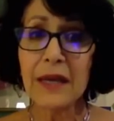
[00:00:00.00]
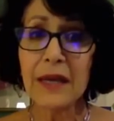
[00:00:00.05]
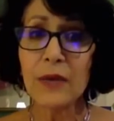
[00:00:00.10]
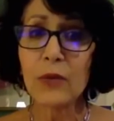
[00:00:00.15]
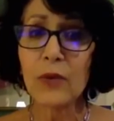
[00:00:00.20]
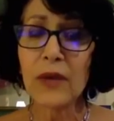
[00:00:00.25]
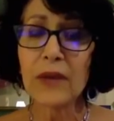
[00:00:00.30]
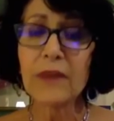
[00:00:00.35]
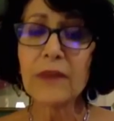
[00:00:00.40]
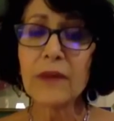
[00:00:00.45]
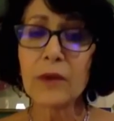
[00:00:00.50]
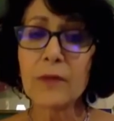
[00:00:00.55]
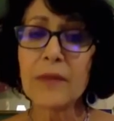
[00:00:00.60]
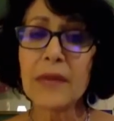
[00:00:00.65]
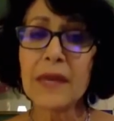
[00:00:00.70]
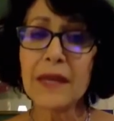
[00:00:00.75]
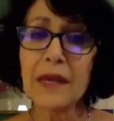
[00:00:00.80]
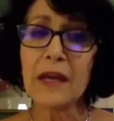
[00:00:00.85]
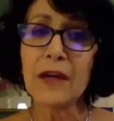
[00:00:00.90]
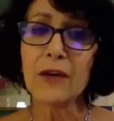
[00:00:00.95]
when they're
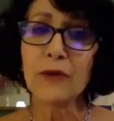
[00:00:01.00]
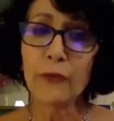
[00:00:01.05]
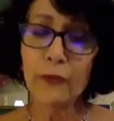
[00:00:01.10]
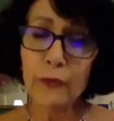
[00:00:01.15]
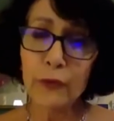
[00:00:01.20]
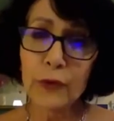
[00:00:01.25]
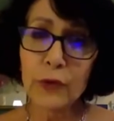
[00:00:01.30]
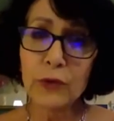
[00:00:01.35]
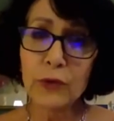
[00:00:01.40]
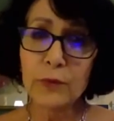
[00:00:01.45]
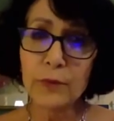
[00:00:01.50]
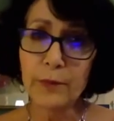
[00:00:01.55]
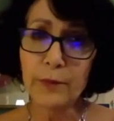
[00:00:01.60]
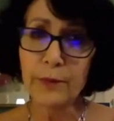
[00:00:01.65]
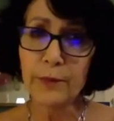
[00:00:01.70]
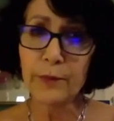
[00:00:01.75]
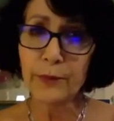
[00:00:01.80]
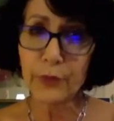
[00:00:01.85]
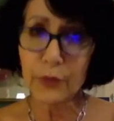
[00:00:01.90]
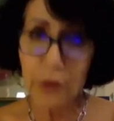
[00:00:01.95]
making food
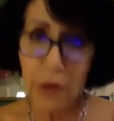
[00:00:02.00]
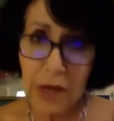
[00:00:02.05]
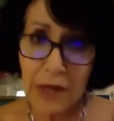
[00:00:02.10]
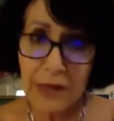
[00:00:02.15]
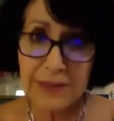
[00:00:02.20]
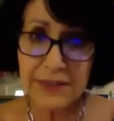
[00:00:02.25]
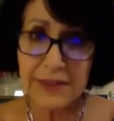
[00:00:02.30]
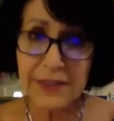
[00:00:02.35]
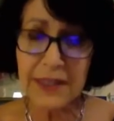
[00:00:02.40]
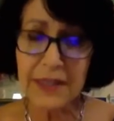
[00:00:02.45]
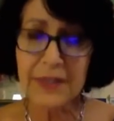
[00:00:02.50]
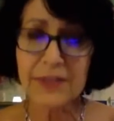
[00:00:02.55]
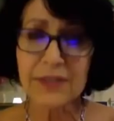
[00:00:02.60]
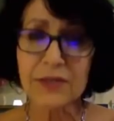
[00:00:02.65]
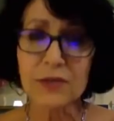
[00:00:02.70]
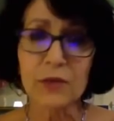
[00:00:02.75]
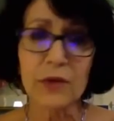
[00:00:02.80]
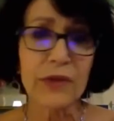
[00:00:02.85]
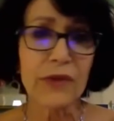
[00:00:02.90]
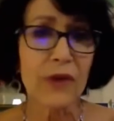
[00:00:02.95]

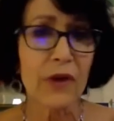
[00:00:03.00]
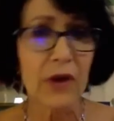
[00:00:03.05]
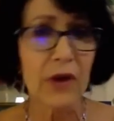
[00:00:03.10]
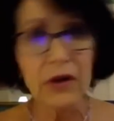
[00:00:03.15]
processed with